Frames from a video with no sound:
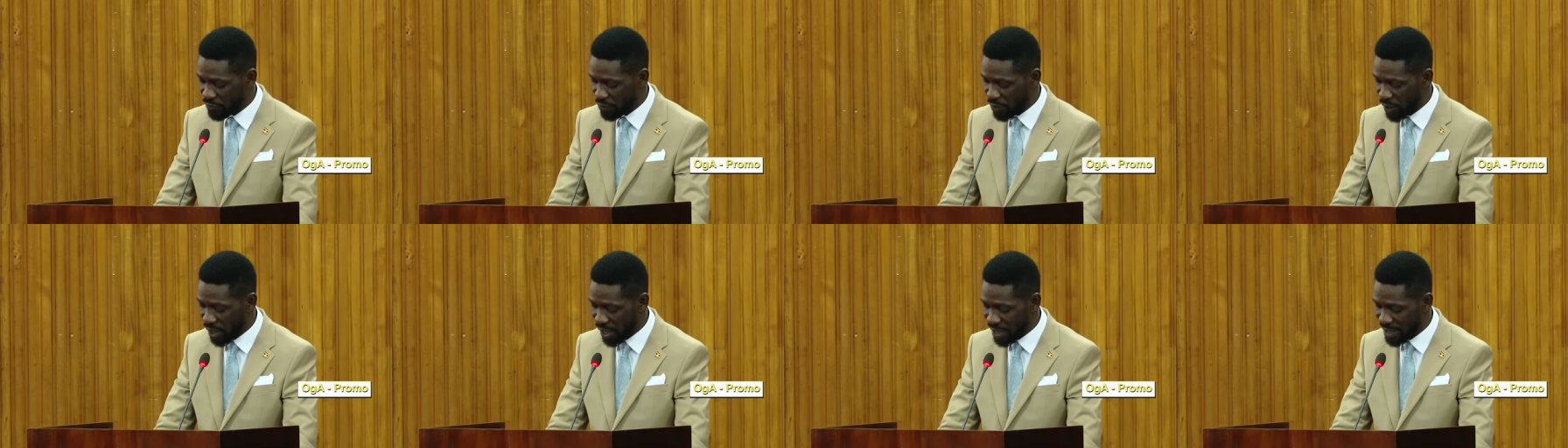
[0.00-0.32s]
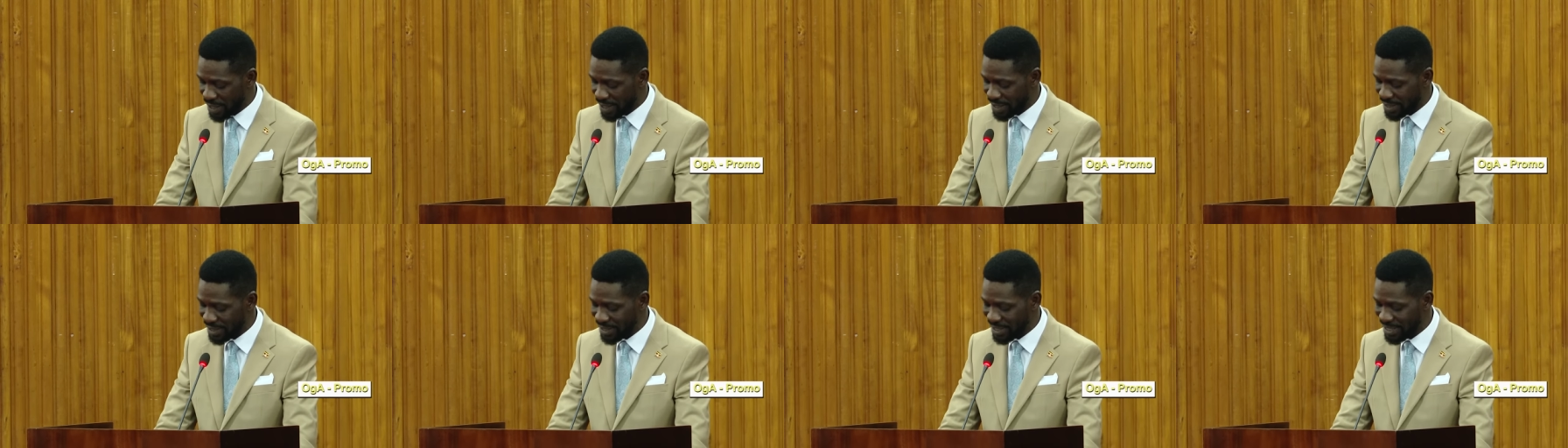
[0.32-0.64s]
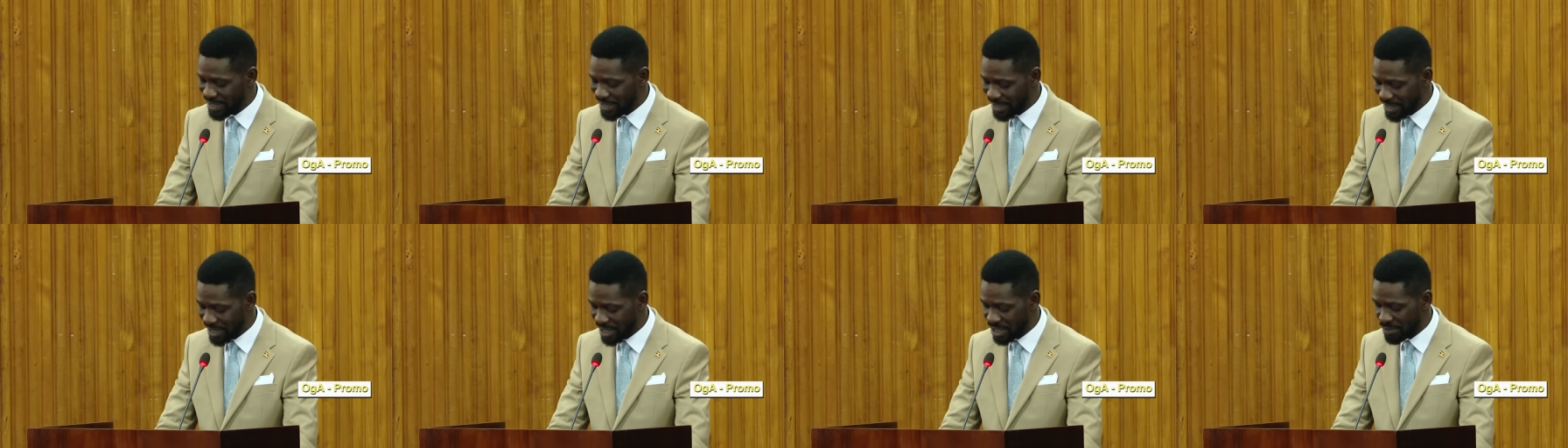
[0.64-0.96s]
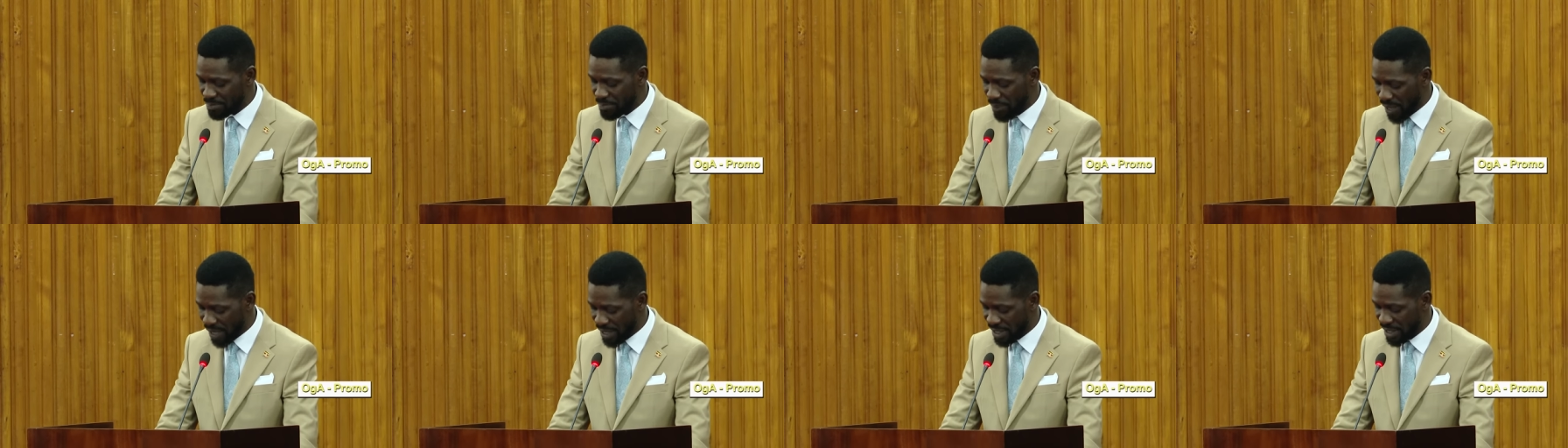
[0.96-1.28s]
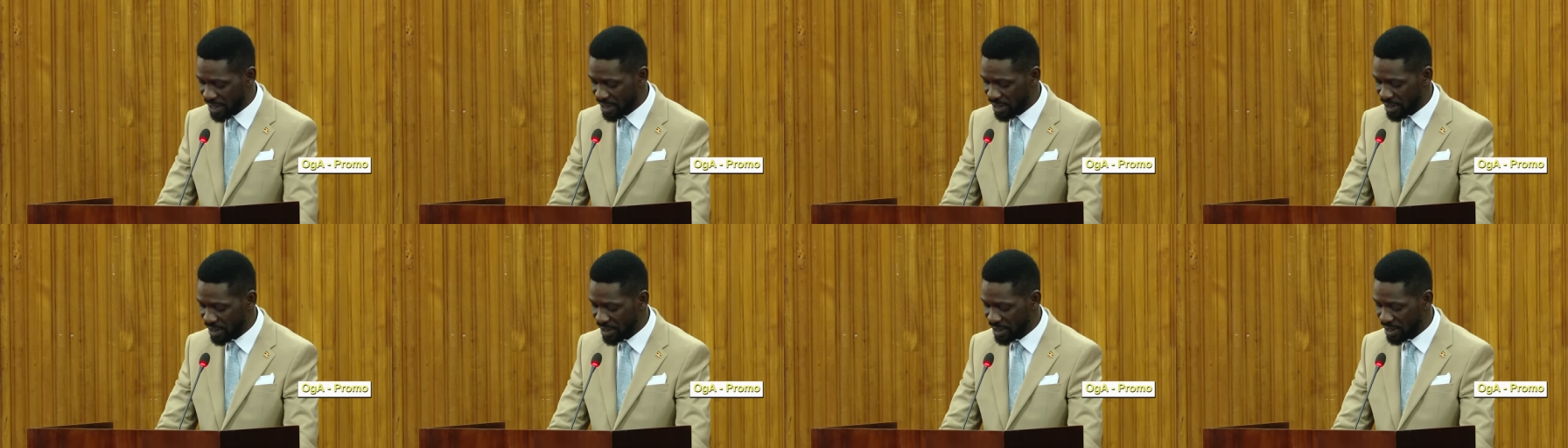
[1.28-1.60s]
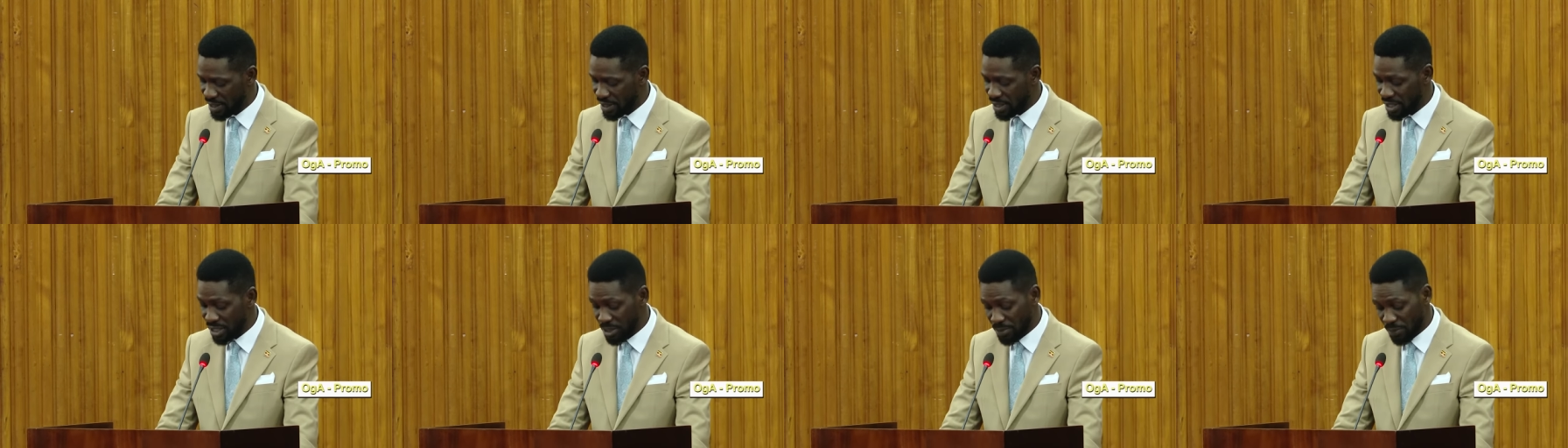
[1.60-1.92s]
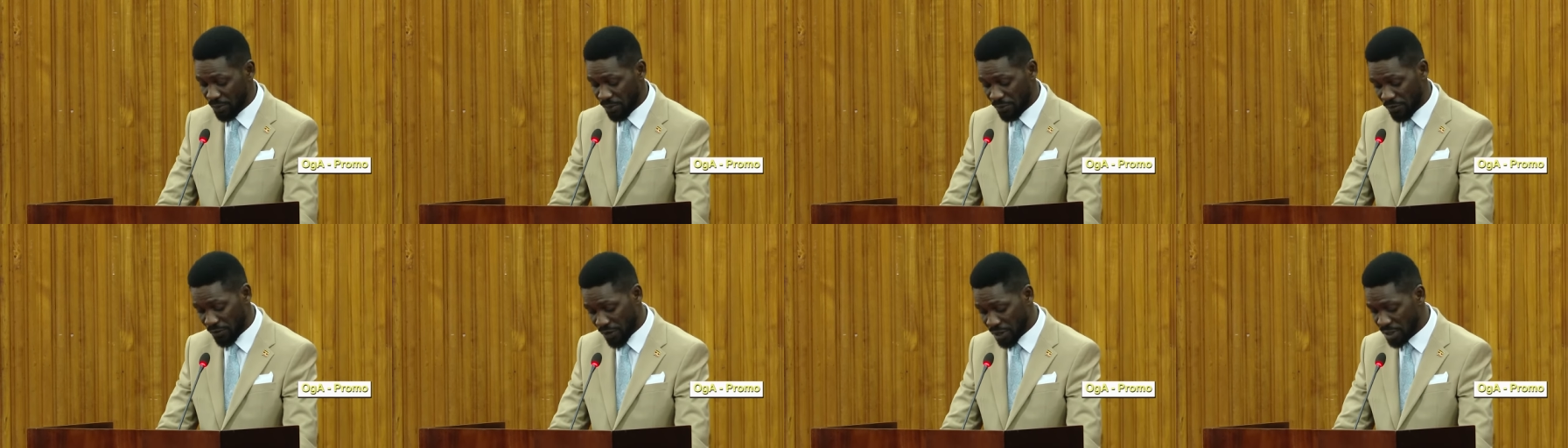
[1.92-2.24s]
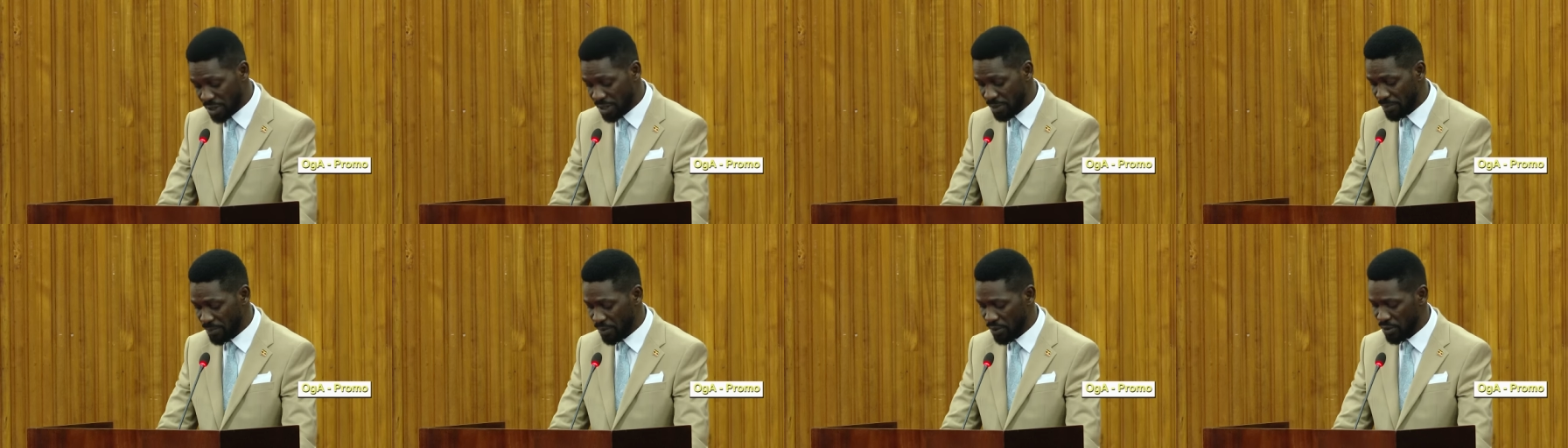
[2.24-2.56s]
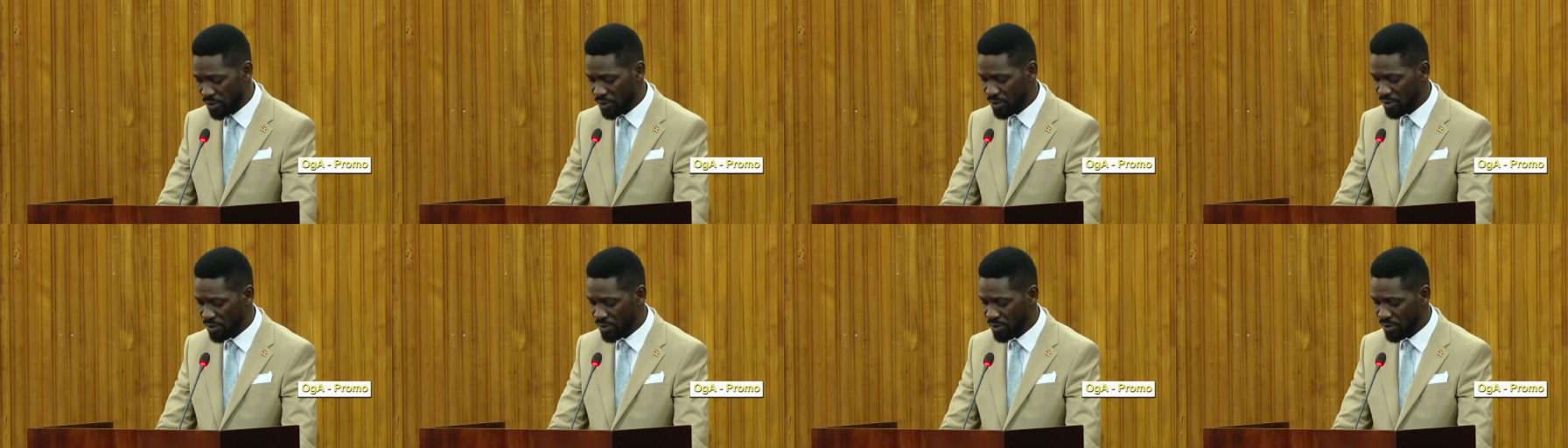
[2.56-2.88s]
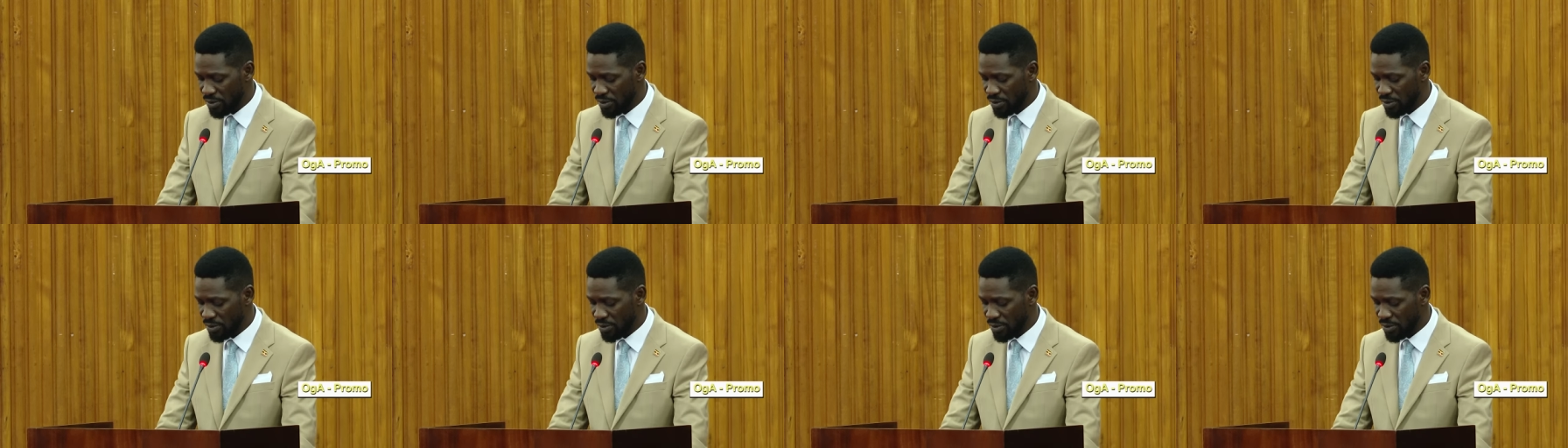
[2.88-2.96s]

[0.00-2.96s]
Uganda's disease burden is preventable,